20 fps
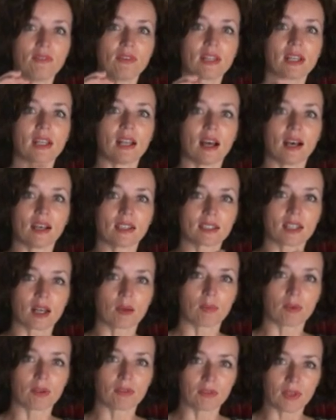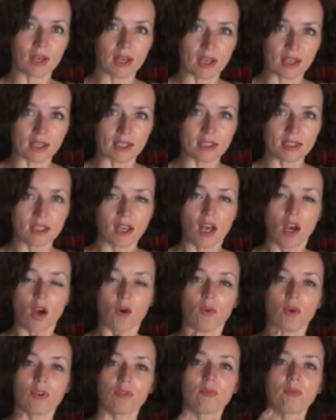over the last couple of years,
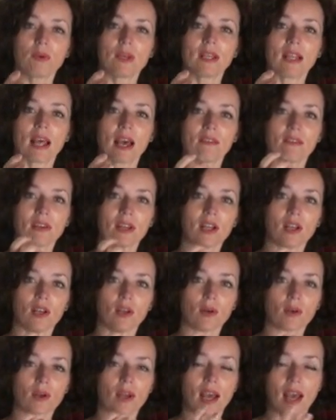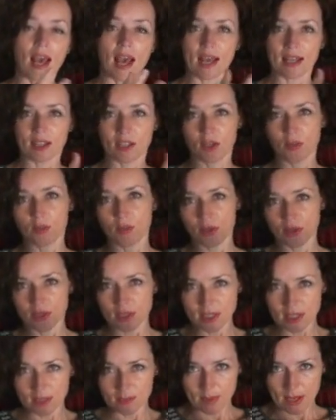we've been having a look at
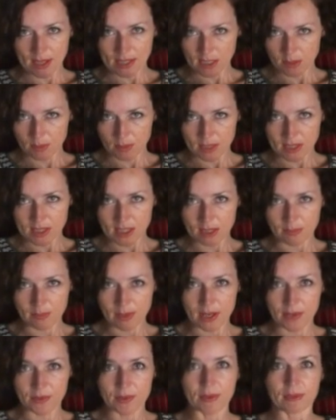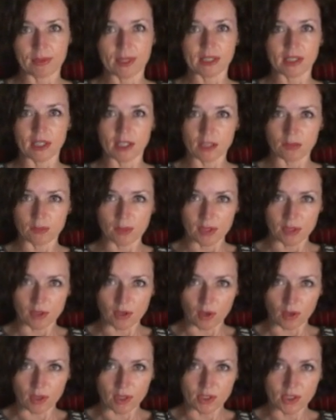community-based participatory research
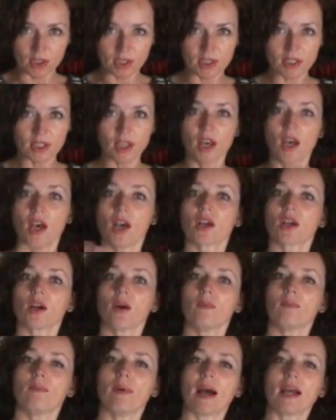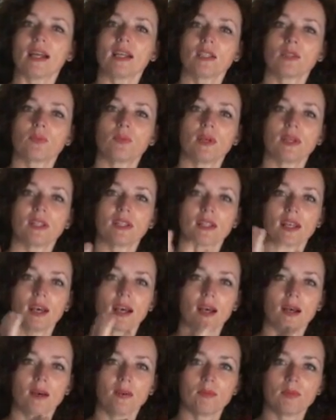methodologies combined with
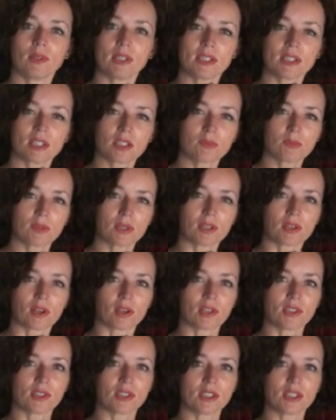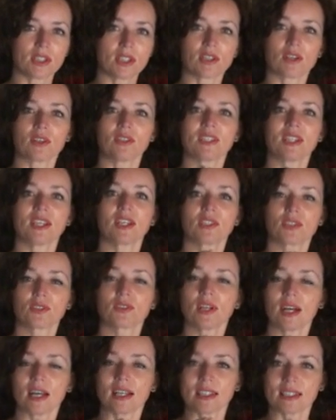research methodologies in
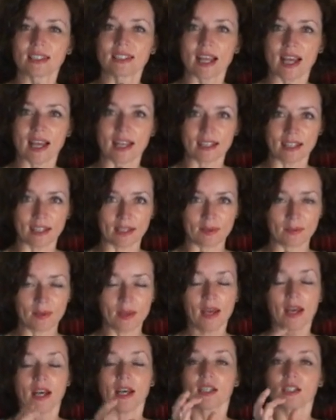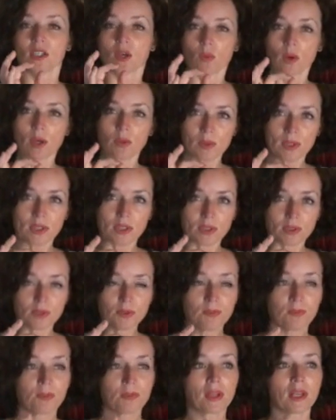contextual understanding. So what we
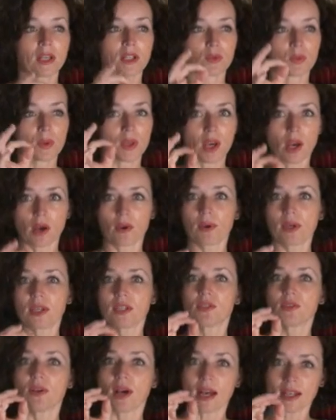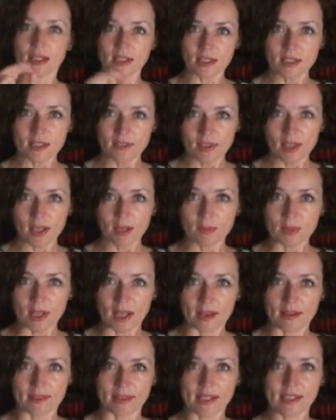do is we go into underdeveloped
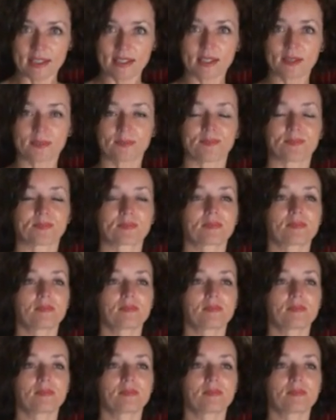areas